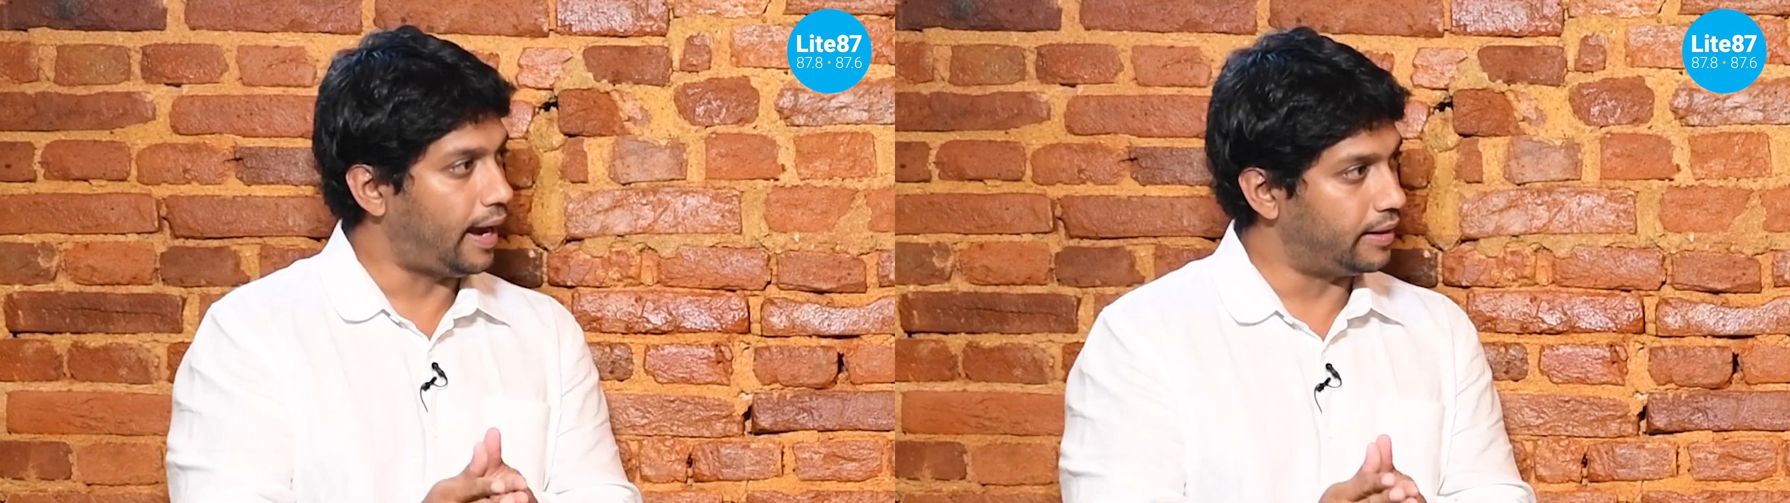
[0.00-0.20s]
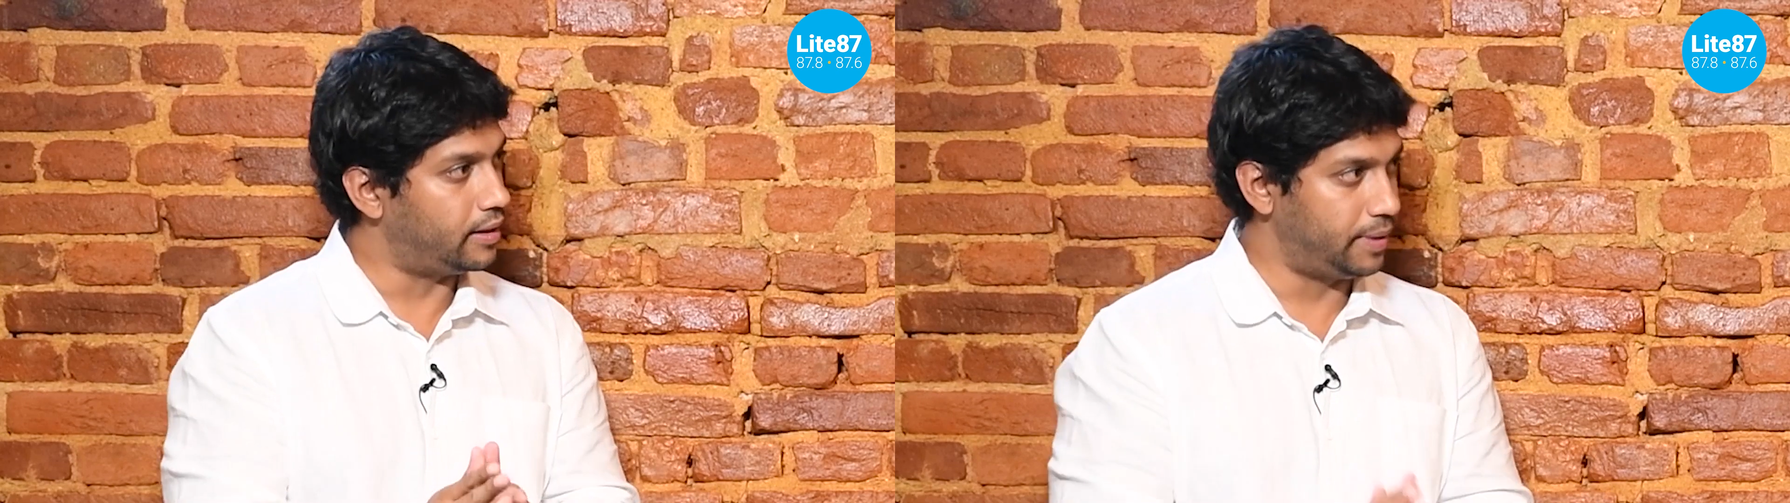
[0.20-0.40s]

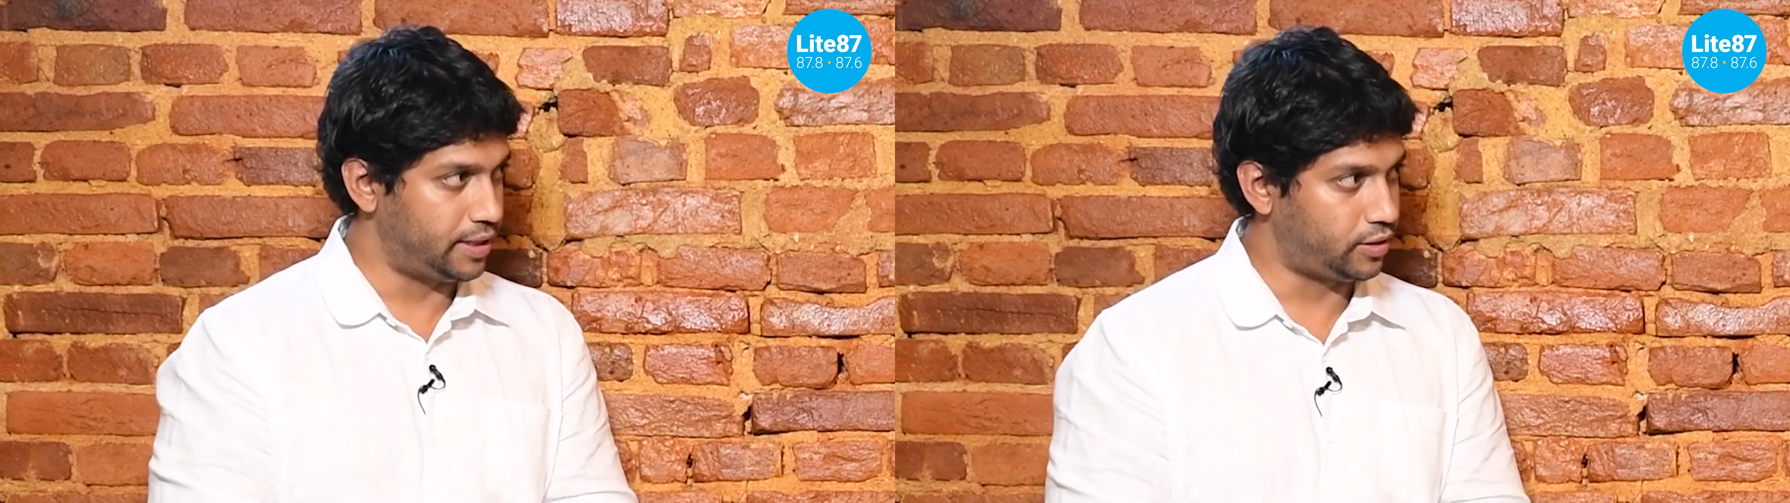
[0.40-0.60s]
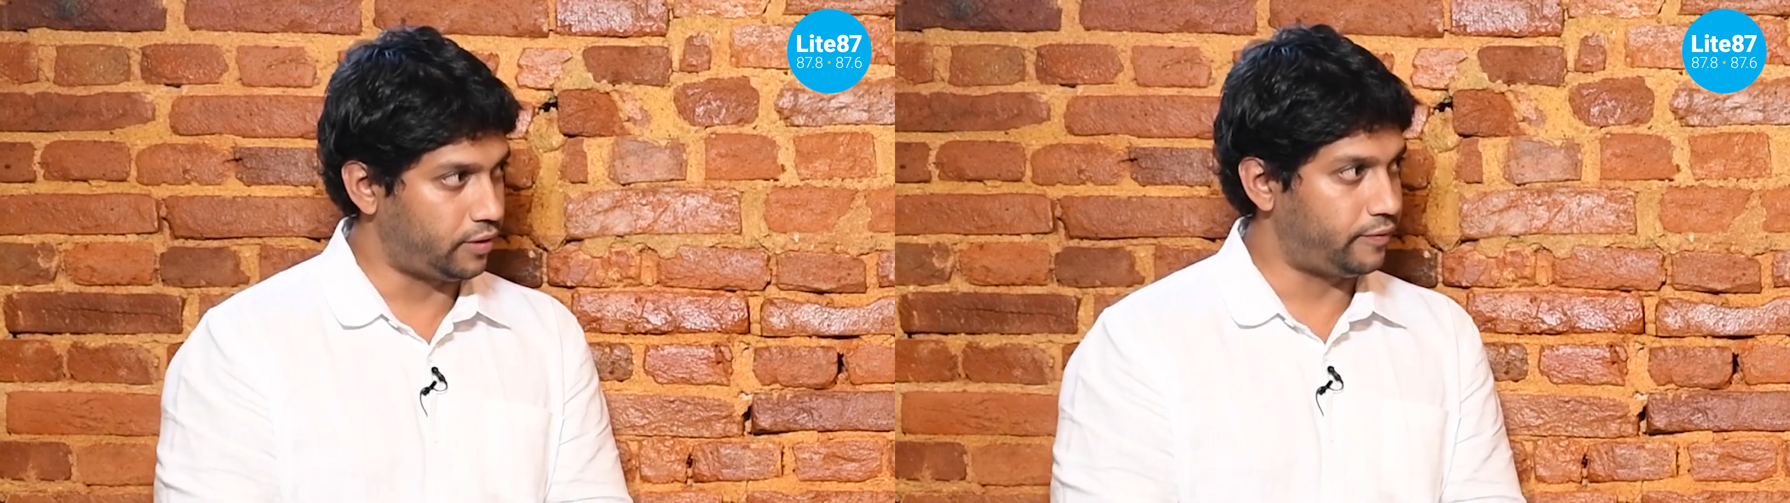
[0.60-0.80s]
and the
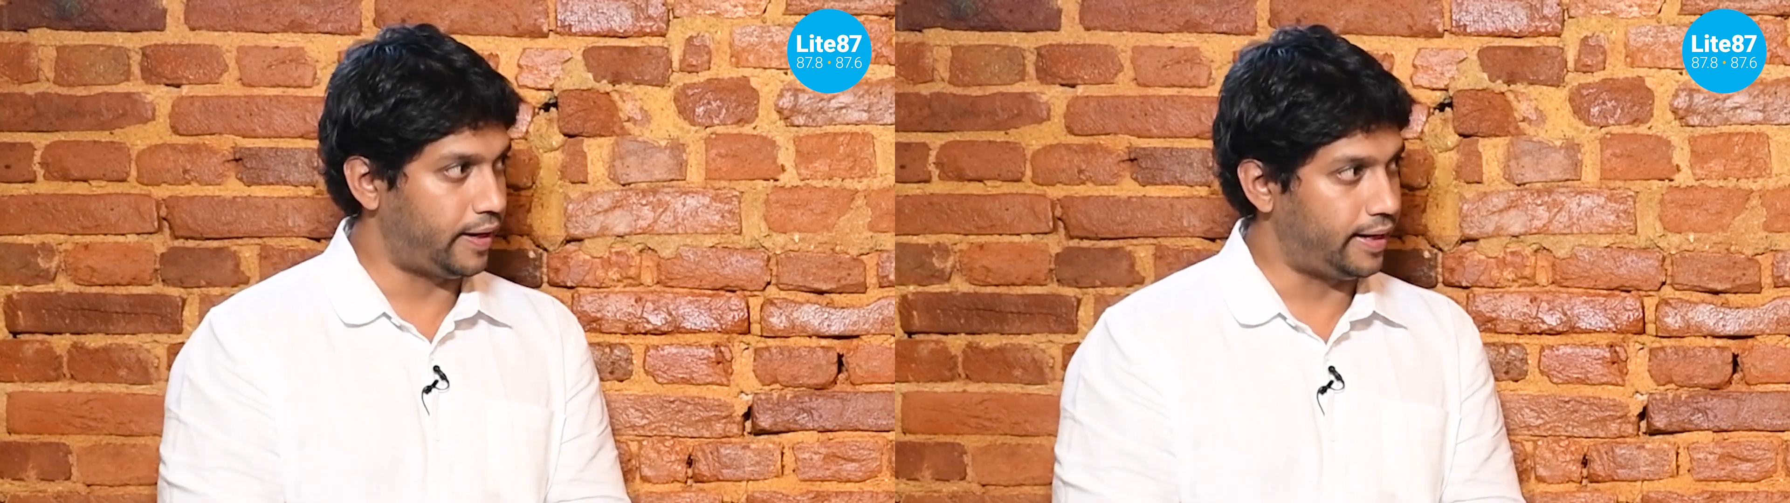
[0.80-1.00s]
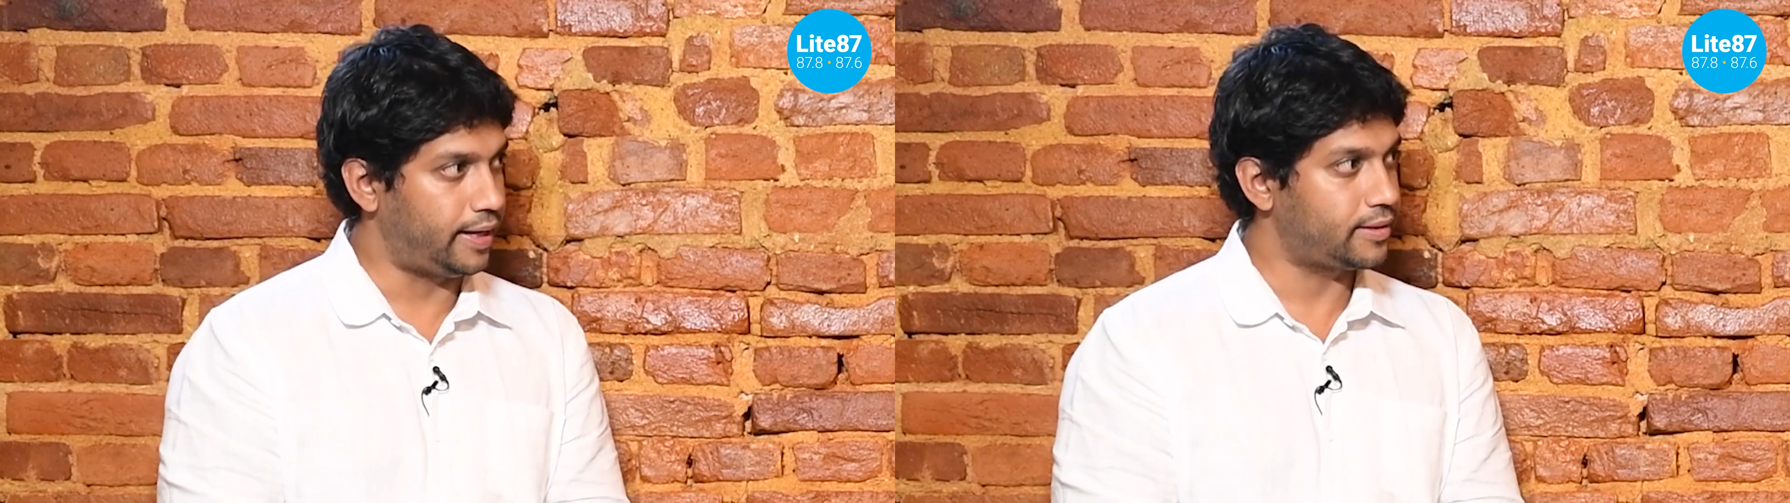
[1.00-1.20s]
Minister of
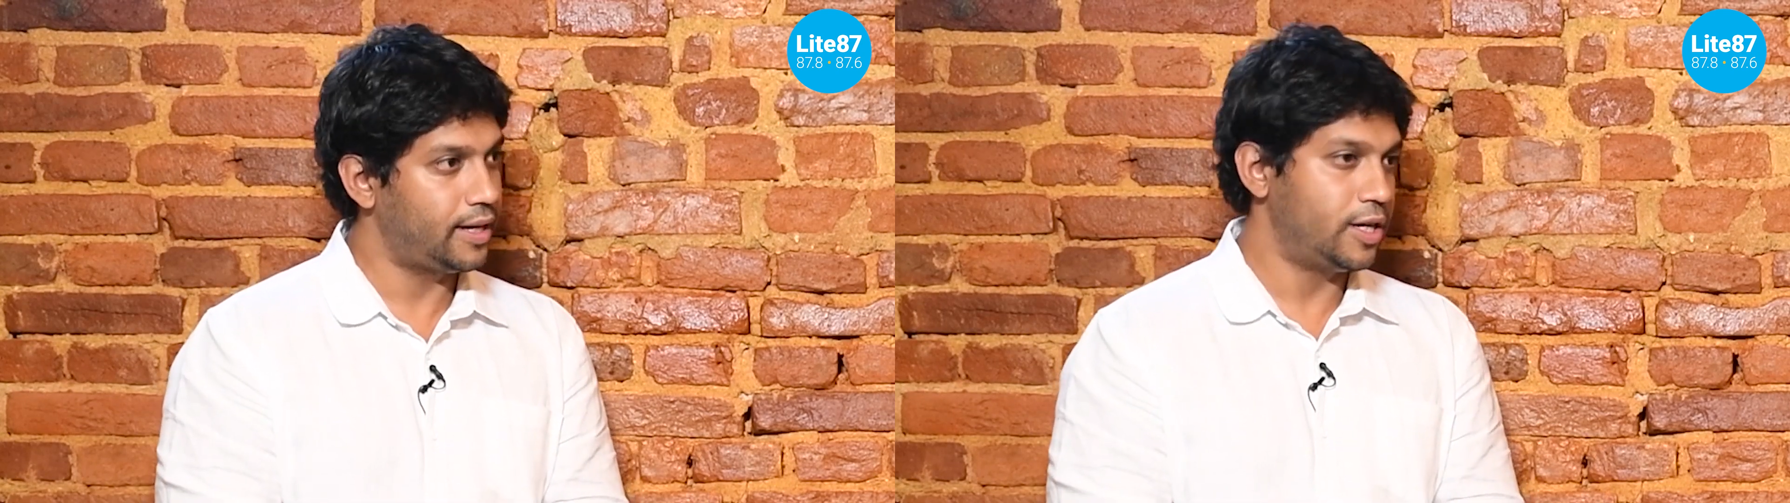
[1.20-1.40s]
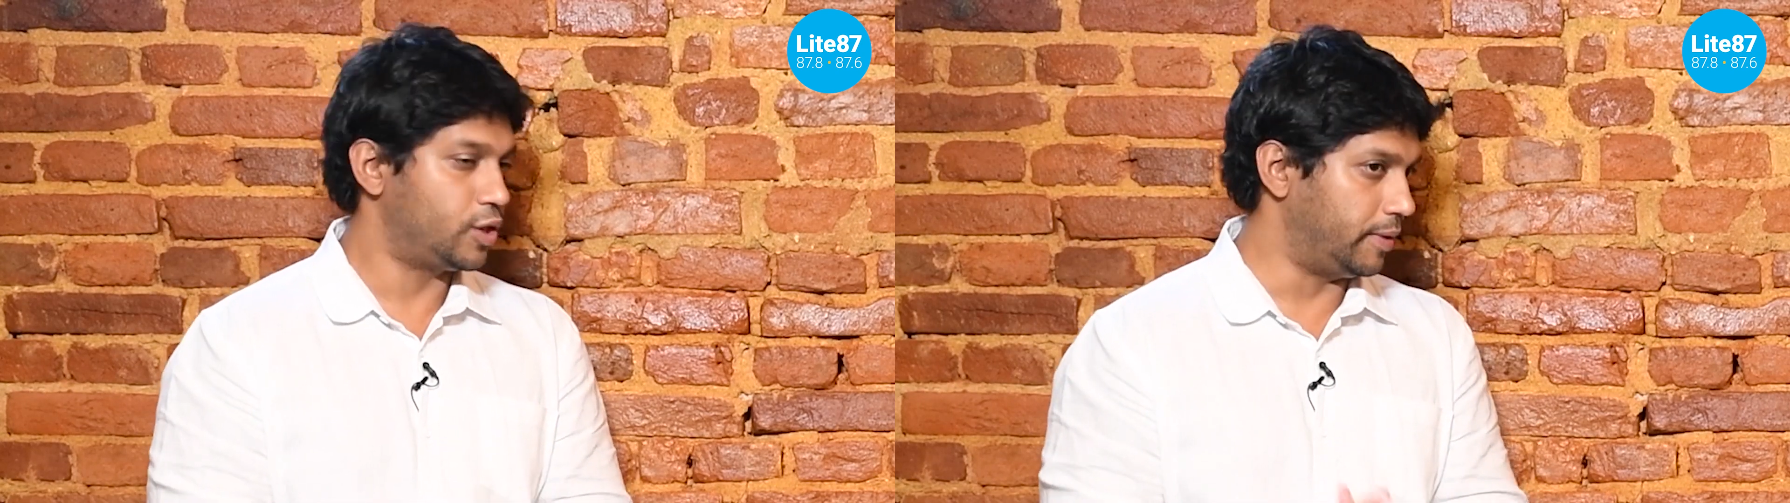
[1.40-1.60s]
Finance. So